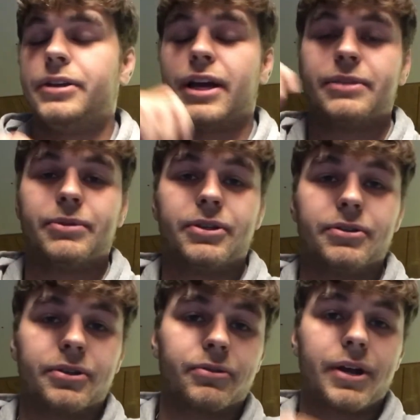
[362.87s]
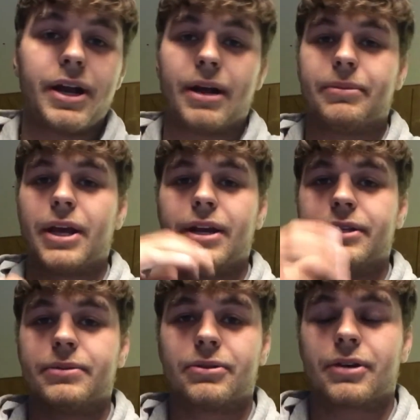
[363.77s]
You guys have been doing great. I'm gaining
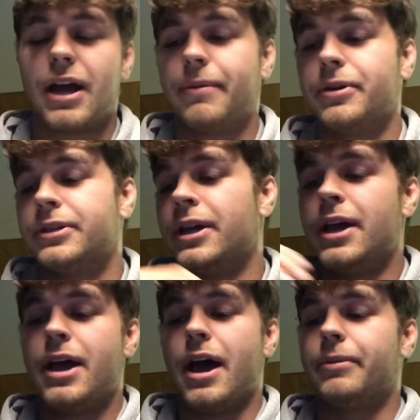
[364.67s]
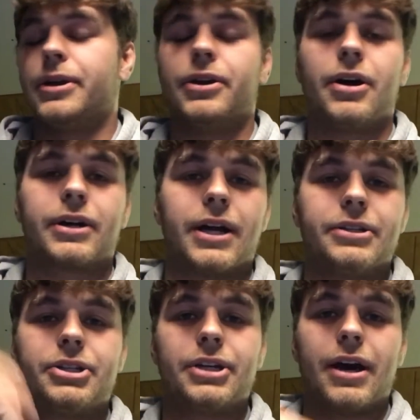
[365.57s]
subscribers. I'm getting all kinds
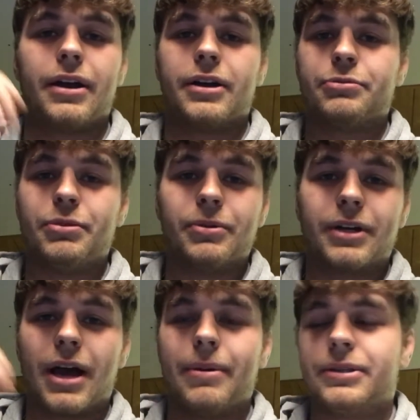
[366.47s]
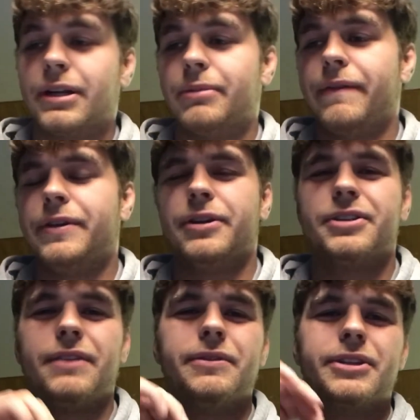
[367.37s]
of shout outs, people commenting on my videos.
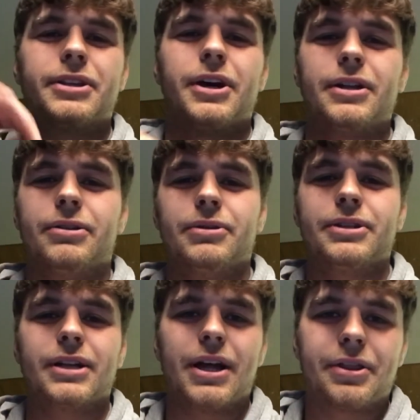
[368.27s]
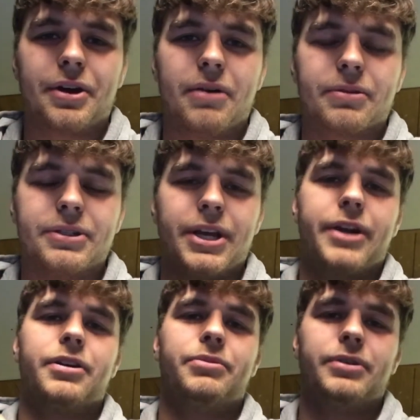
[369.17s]
Even the ones that I thought were
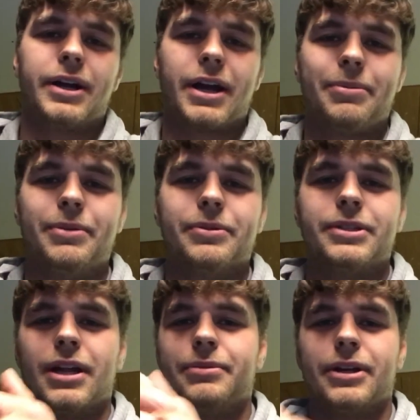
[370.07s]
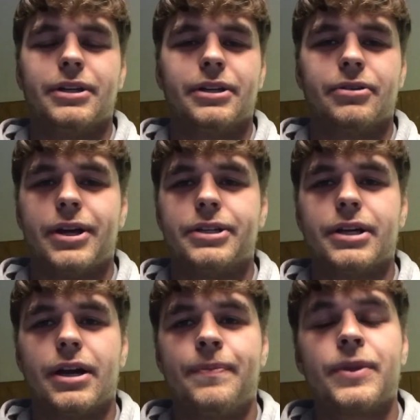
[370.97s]
terrible, I got people telling me I did a great
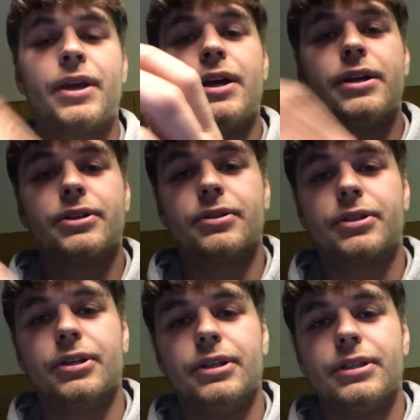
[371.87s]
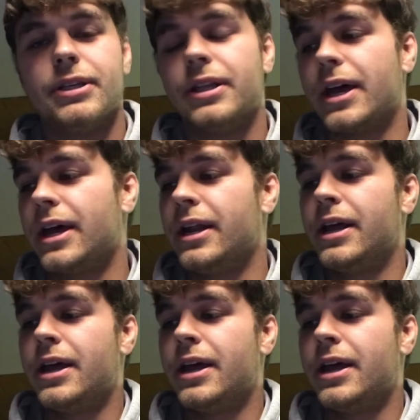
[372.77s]
job. So it's good to see that.